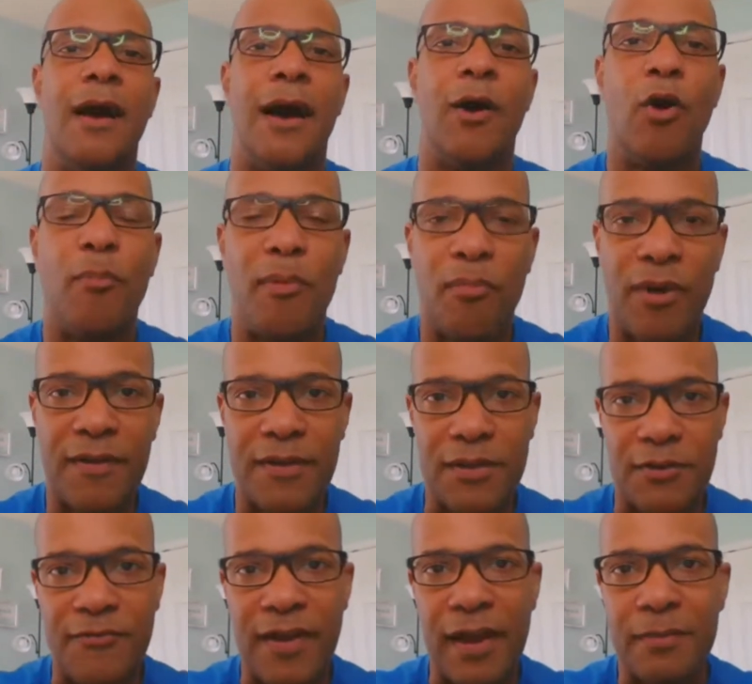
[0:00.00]
I hope and pray that
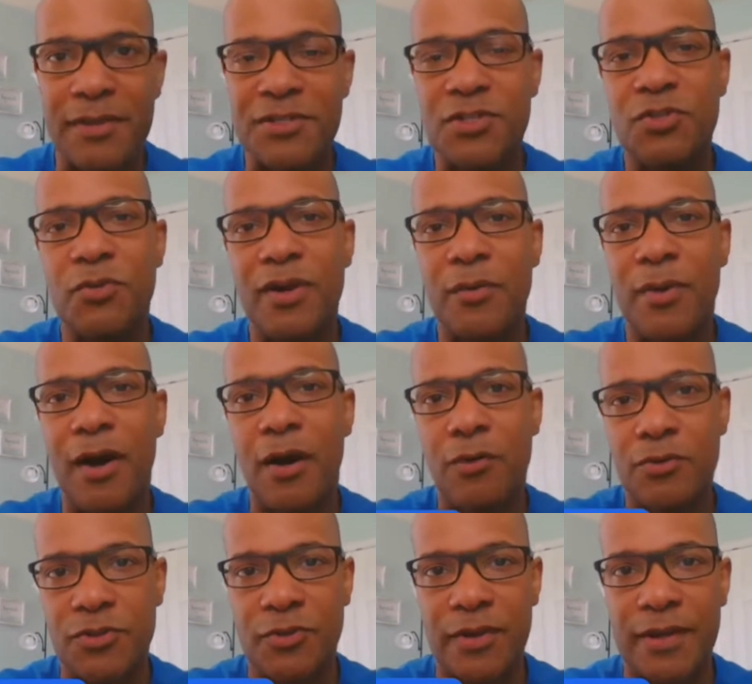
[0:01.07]
your families are doing well
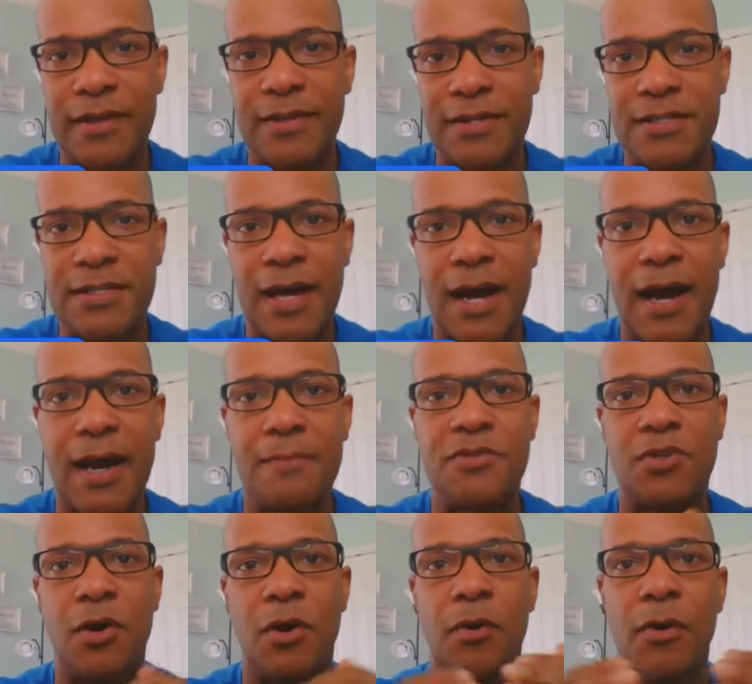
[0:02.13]
during this time.
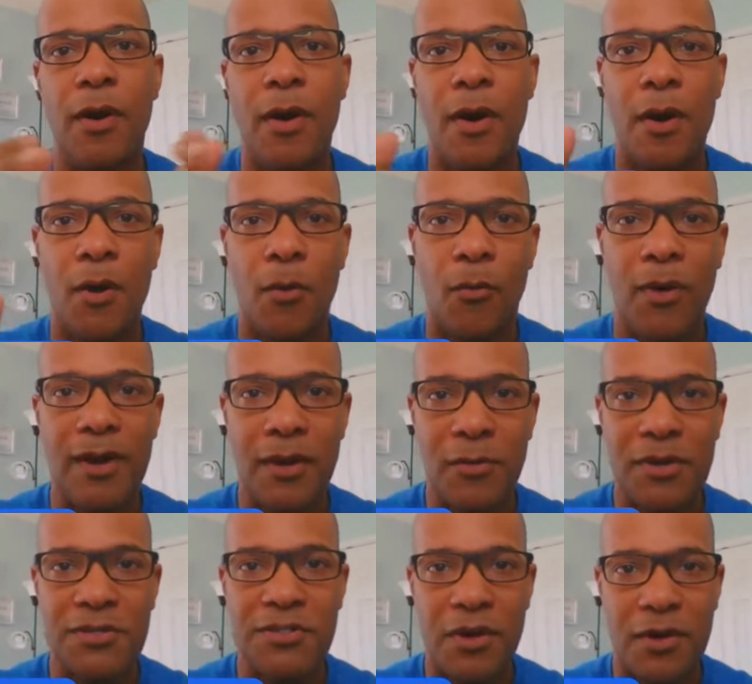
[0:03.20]
So, what I
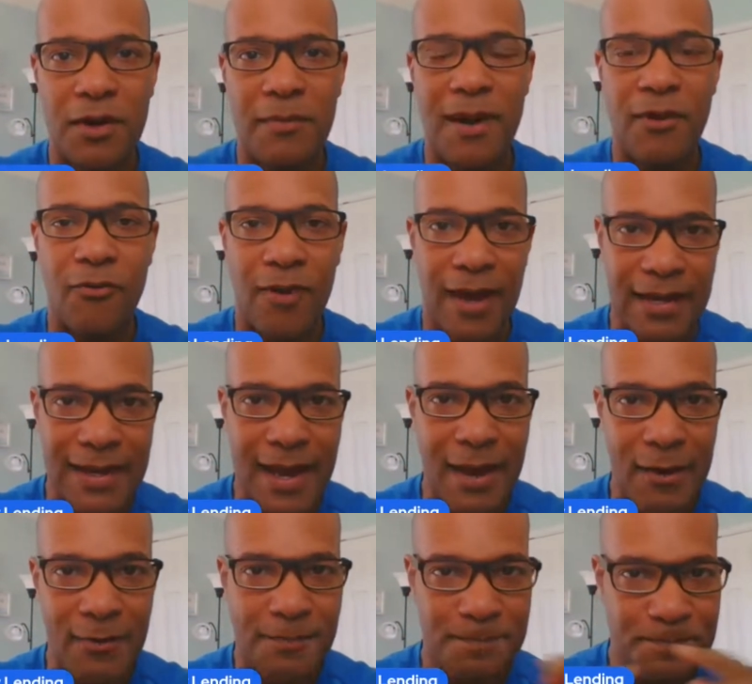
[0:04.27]
want to talk about right
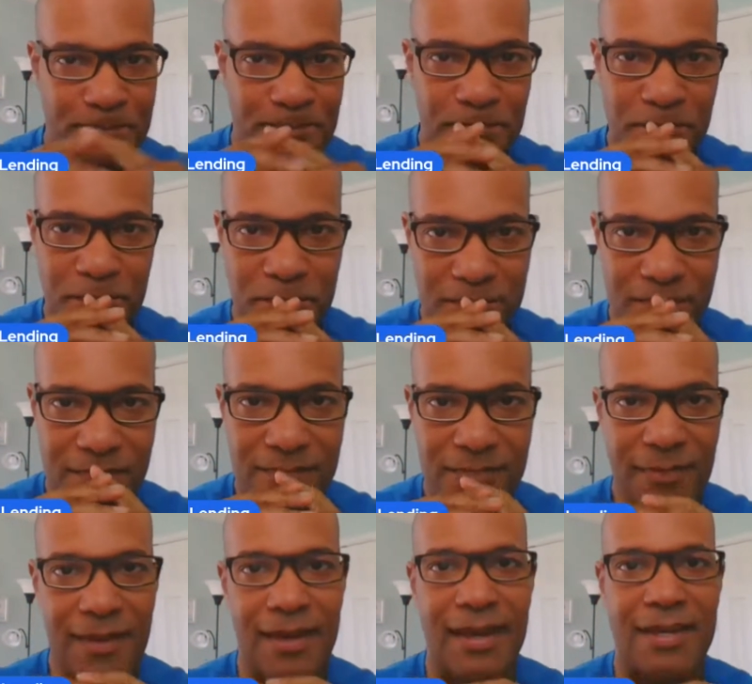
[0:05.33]
now
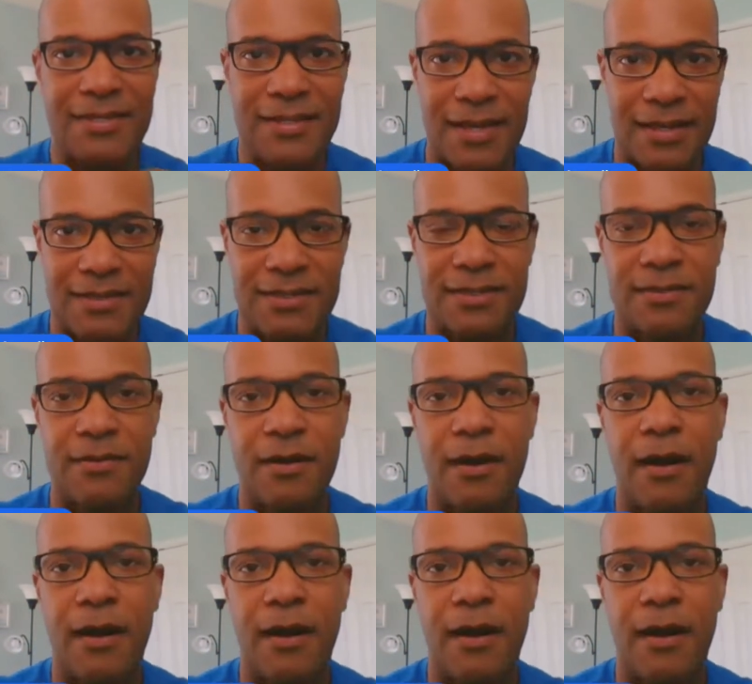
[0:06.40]
is this.